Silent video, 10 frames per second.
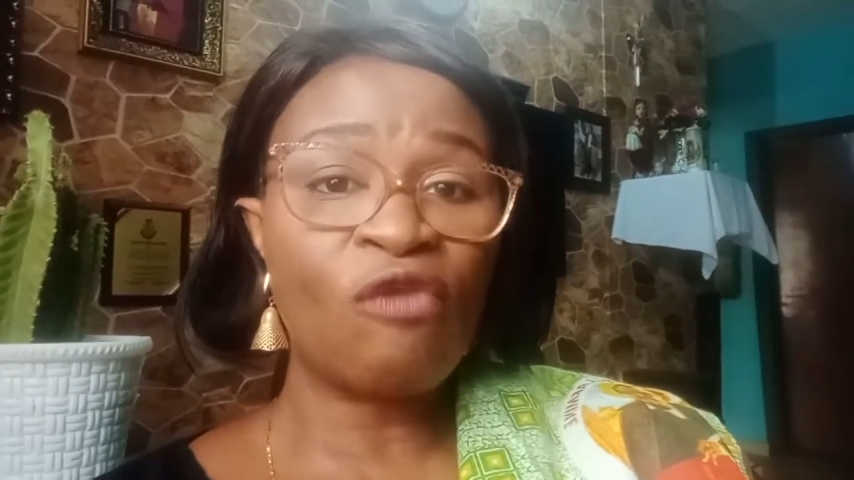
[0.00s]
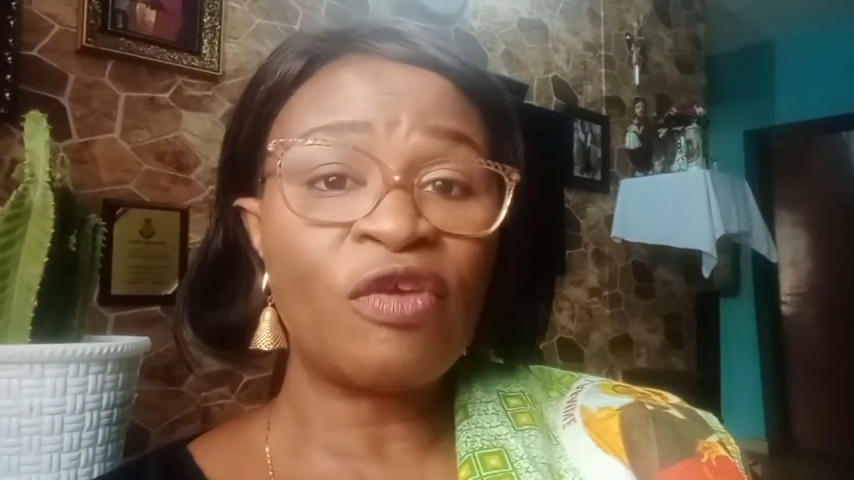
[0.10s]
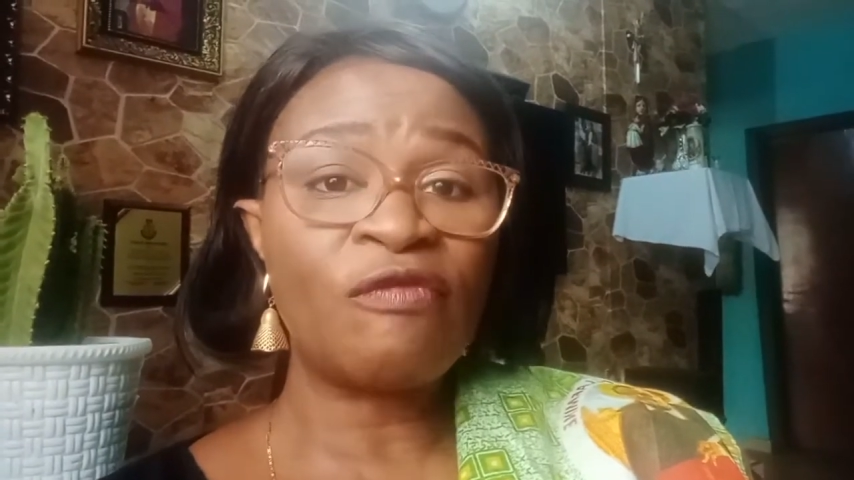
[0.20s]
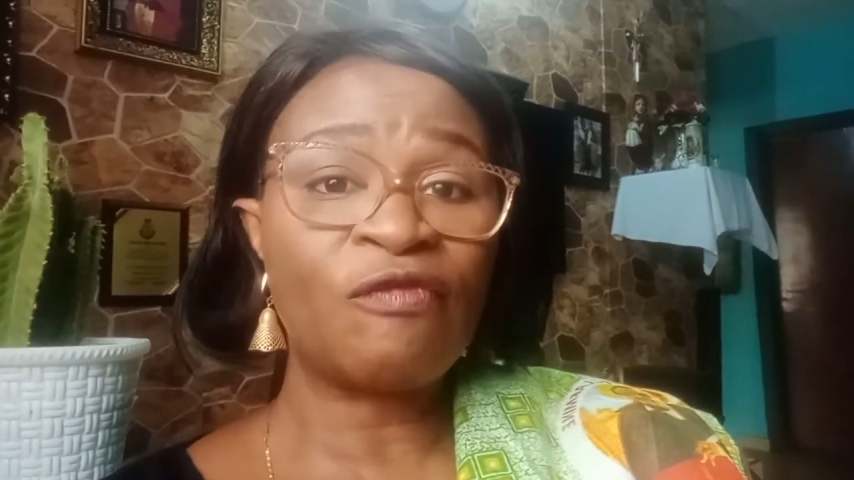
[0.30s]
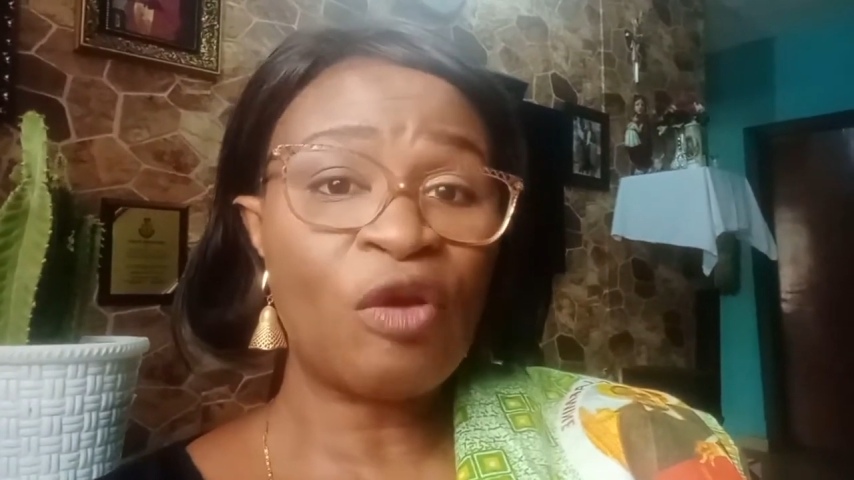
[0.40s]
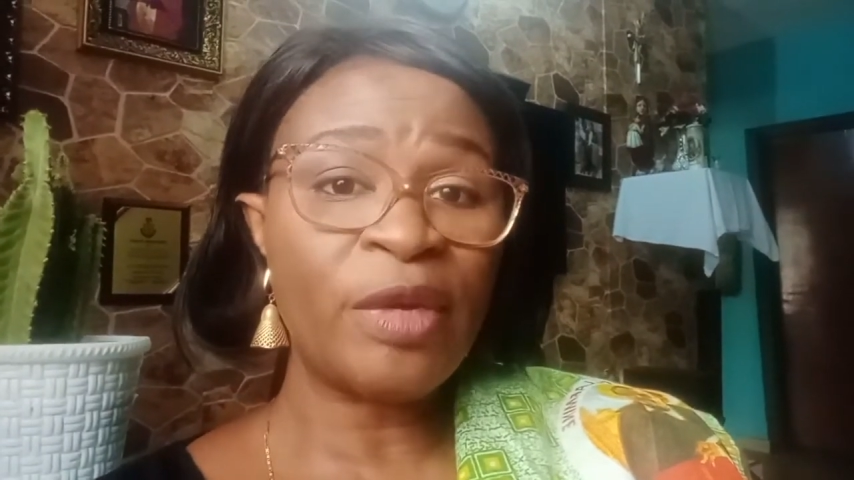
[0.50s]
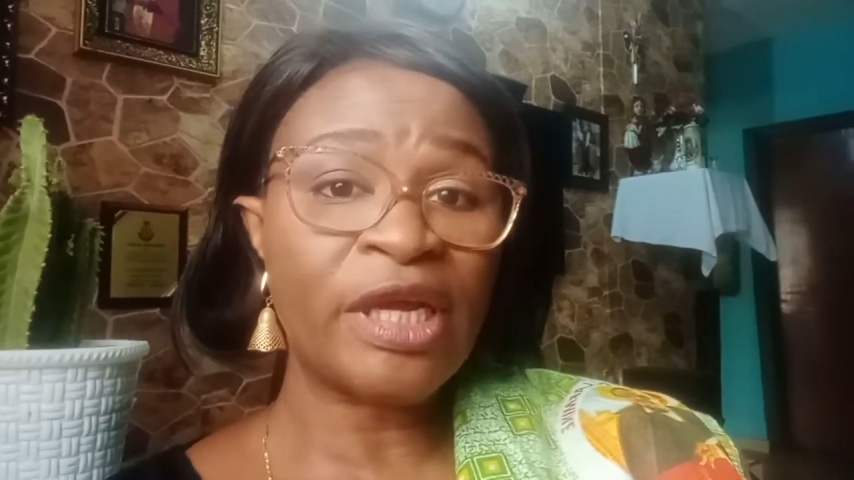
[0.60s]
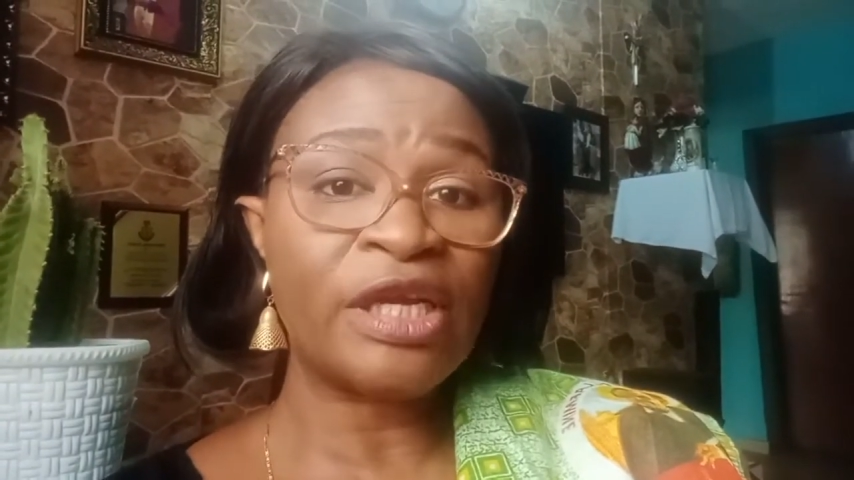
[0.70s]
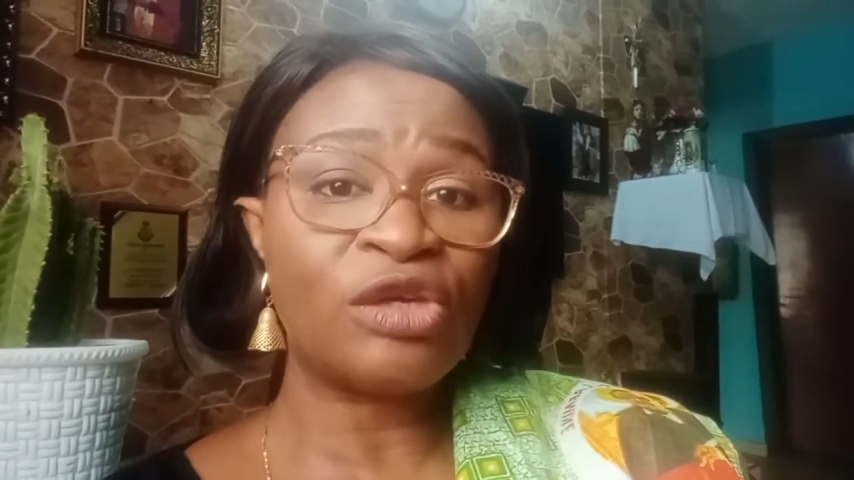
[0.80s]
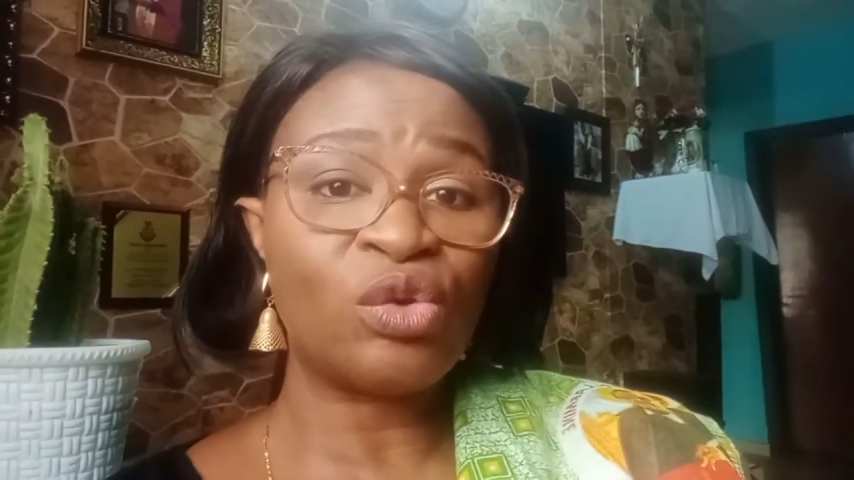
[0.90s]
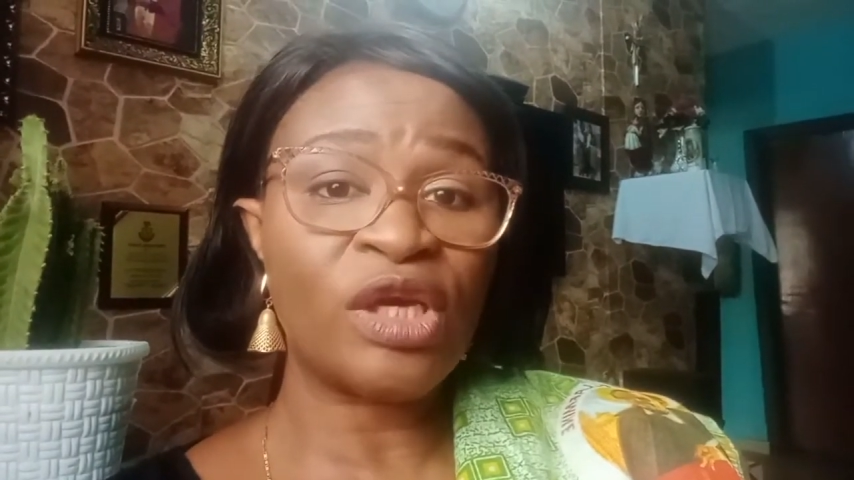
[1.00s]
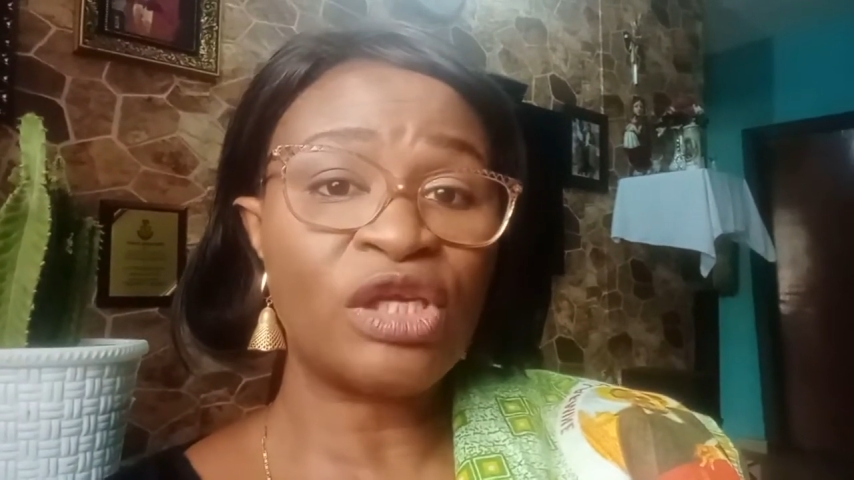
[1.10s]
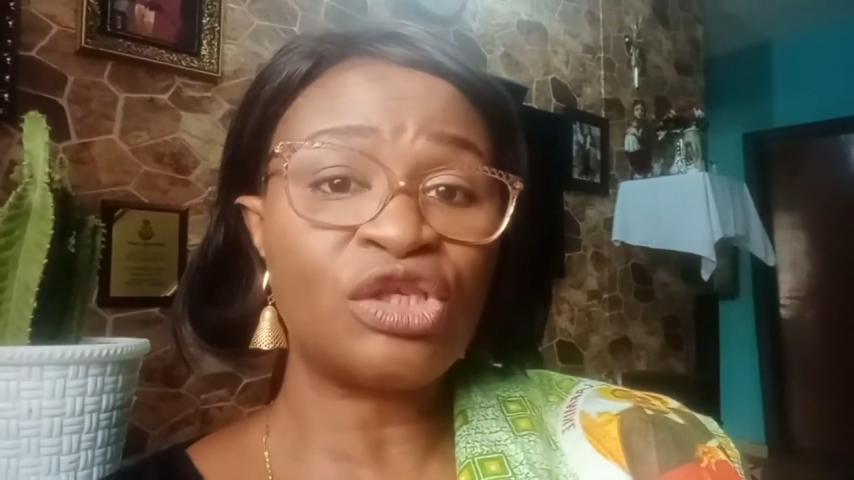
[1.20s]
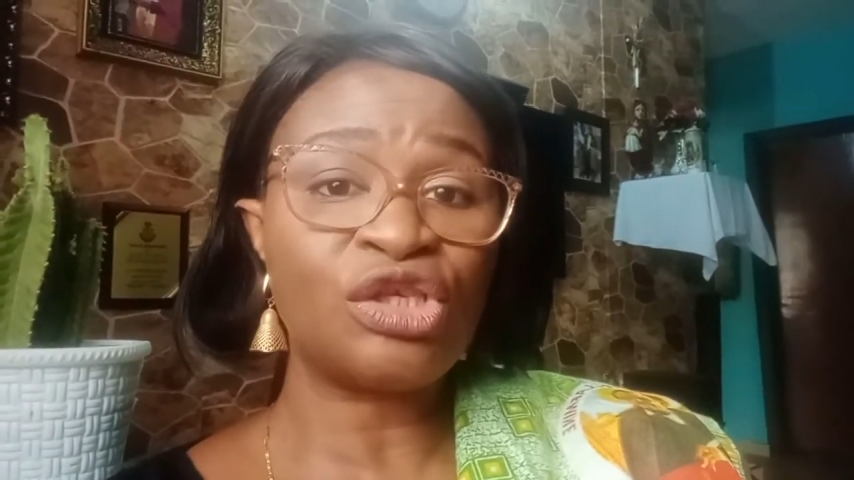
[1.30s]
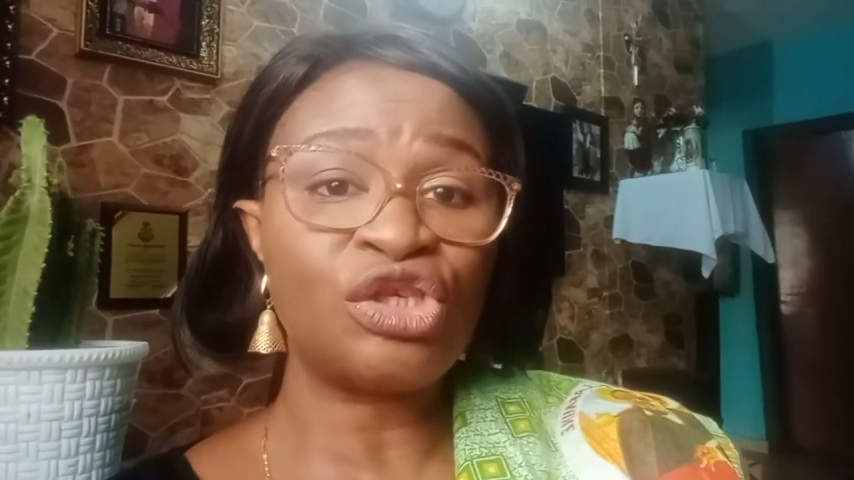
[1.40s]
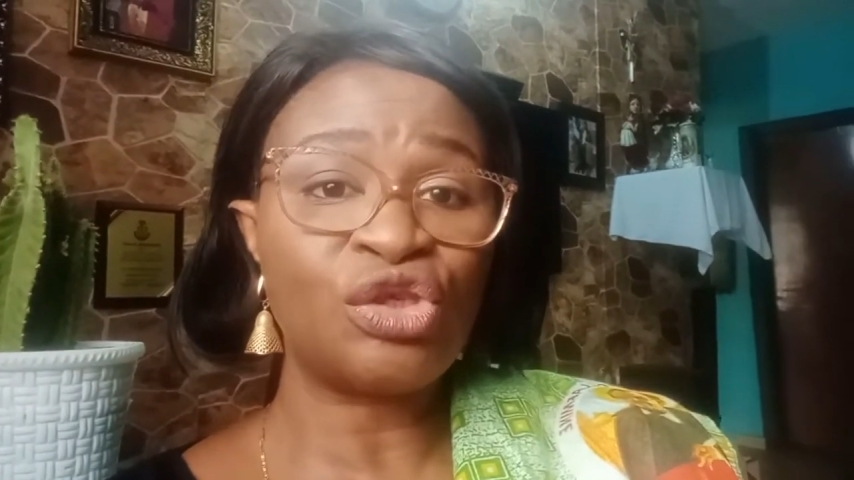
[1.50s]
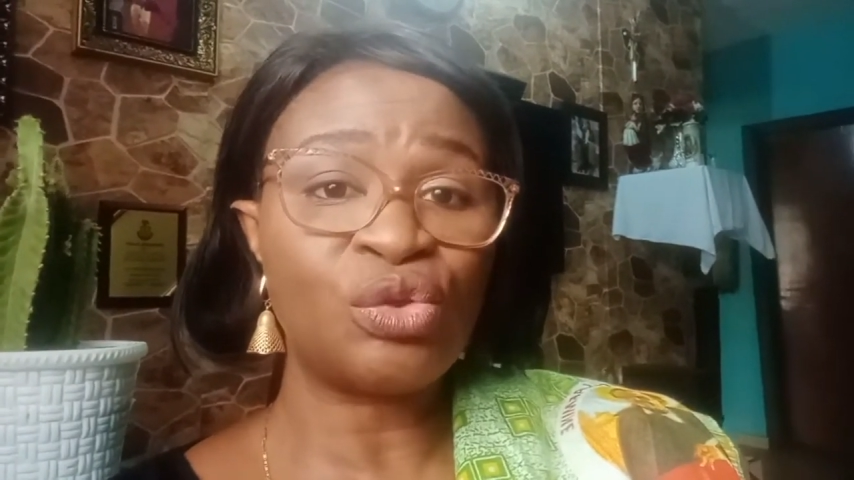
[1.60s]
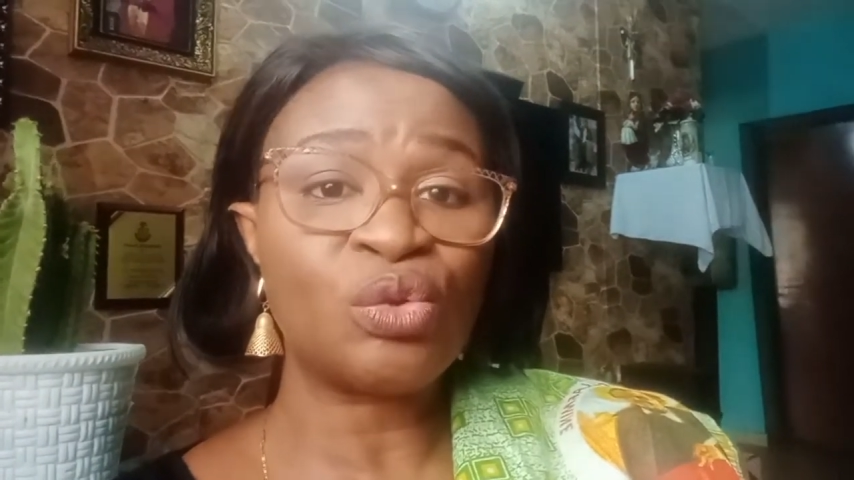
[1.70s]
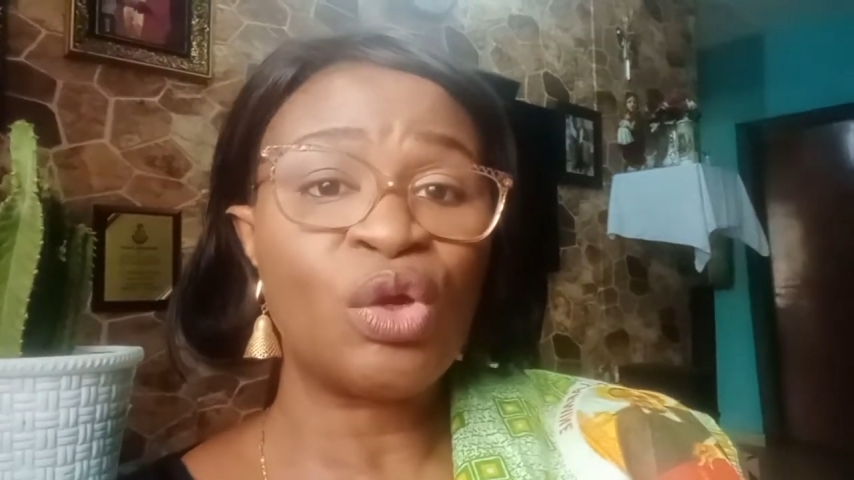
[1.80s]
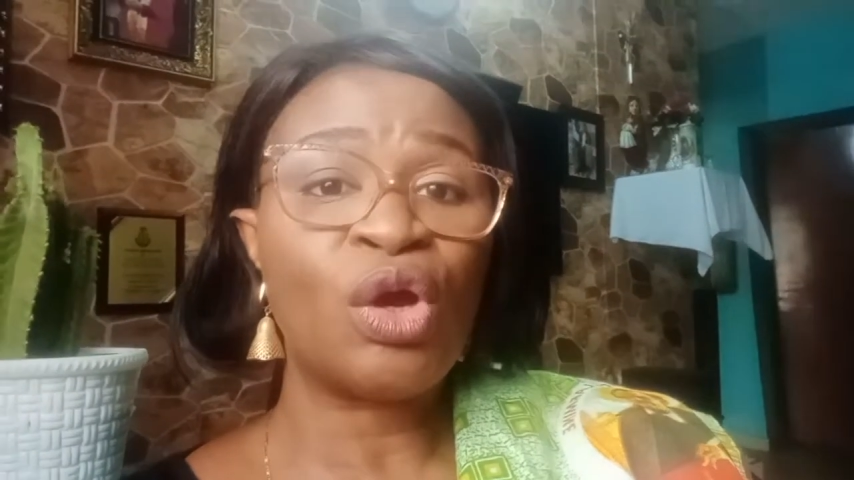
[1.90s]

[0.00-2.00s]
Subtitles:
of informing and educating you